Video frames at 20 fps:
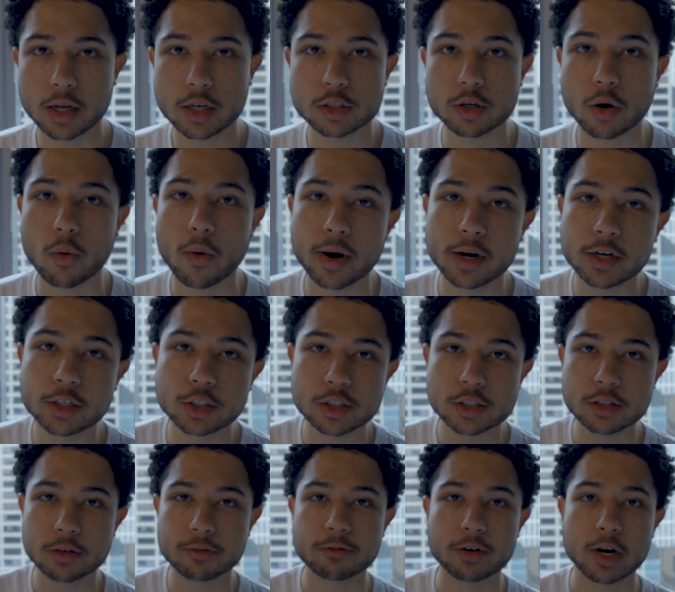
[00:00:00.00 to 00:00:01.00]
So I wanted
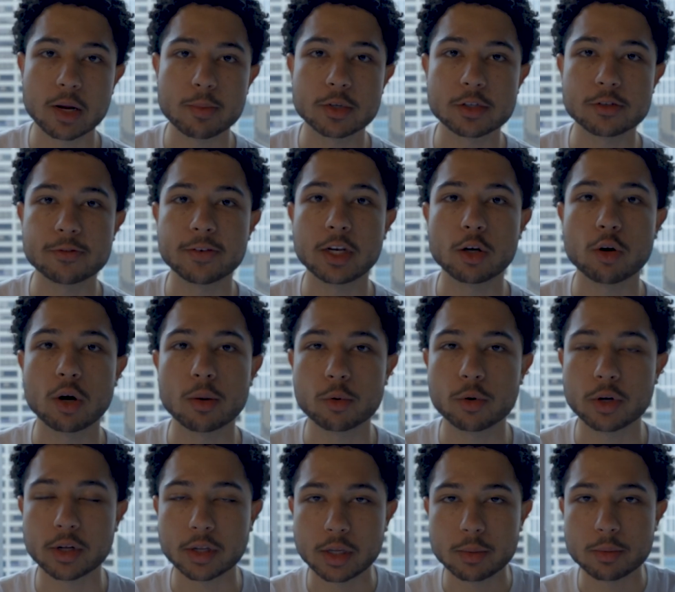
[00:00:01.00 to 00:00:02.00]
just to frame this video up
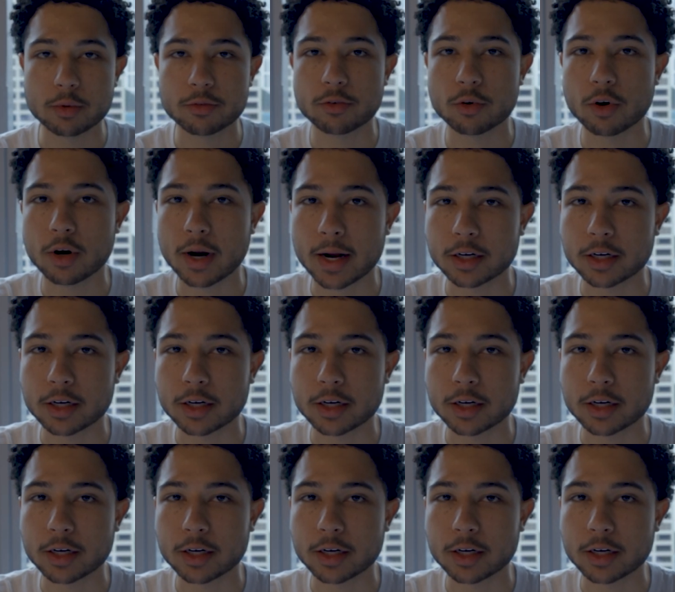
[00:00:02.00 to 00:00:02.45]
quickly before